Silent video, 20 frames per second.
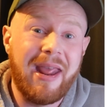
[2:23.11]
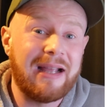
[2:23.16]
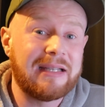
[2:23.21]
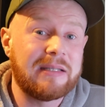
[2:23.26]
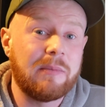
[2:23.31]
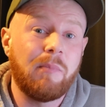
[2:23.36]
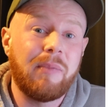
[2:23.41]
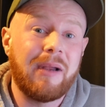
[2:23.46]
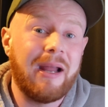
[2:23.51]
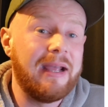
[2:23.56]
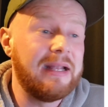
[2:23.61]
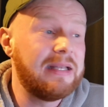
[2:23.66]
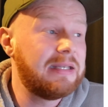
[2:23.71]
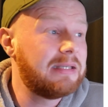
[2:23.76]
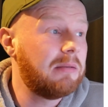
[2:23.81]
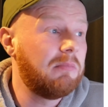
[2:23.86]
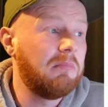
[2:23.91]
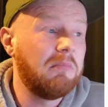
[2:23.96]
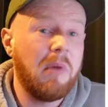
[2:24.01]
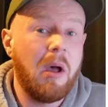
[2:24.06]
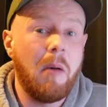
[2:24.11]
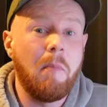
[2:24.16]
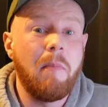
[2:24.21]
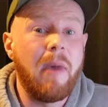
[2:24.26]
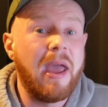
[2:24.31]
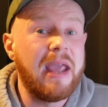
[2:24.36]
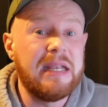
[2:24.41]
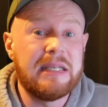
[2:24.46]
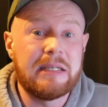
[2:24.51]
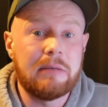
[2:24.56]
He hasn't played some
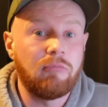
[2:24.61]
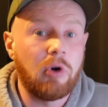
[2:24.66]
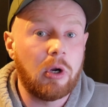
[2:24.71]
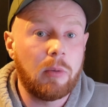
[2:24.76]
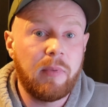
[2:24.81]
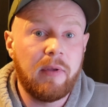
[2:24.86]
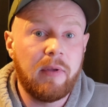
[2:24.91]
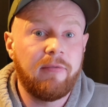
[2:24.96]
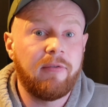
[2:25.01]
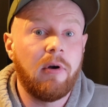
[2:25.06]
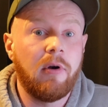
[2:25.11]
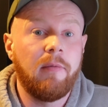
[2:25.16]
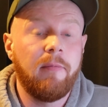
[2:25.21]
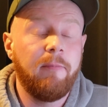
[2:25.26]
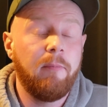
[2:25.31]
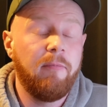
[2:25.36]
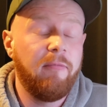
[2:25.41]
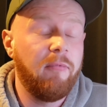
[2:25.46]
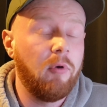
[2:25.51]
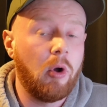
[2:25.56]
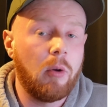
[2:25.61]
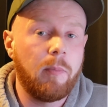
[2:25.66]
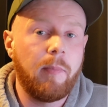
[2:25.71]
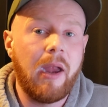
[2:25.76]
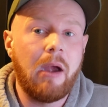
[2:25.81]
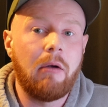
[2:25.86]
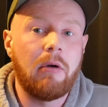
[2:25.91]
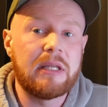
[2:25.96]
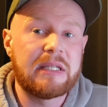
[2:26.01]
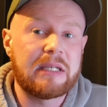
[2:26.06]
amazing rugby for a long
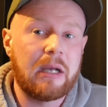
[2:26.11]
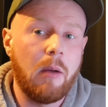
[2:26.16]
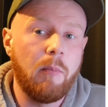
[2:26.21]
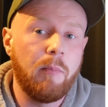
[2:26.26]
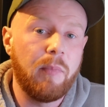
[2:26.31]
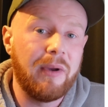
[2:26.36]
period of time,